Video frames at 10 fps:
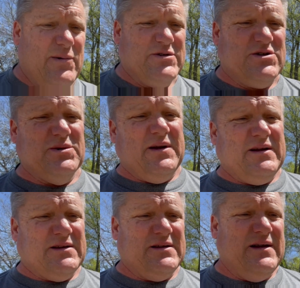was
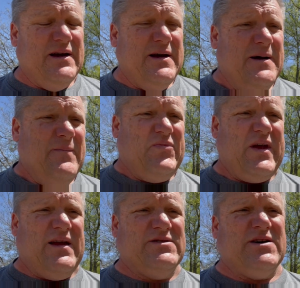doing
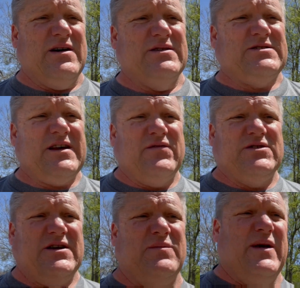things on
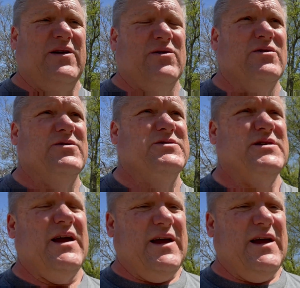17 meters